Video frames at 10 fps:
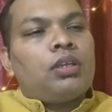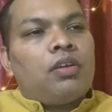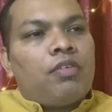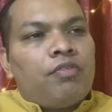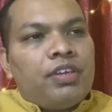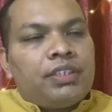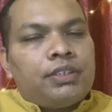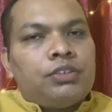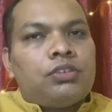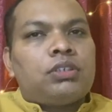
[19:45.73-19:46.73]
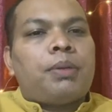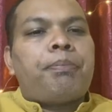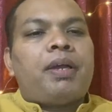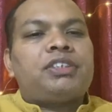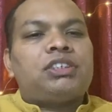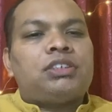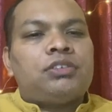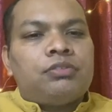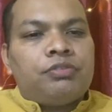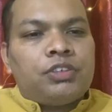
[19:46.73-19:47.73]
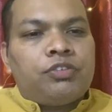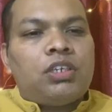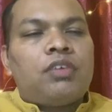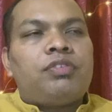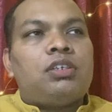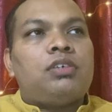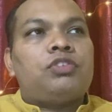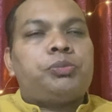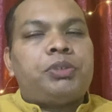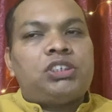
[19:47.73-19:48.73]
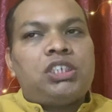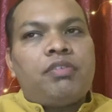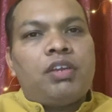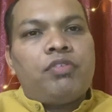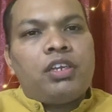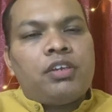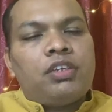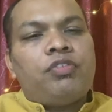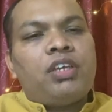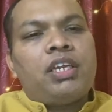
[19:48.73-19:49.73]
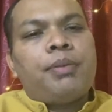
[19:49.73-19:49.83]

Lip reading: with compassion, with full of love, especially when we are in